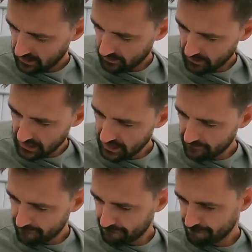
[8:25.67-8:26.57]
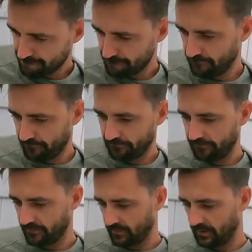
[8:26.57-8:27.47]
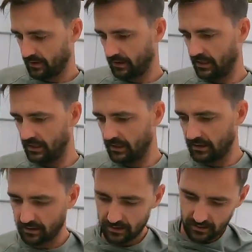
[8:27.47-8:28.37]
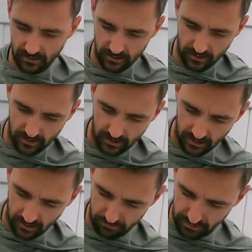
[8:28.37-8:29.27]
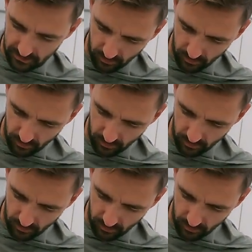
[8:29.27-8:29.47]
You don't need it. Let's get it up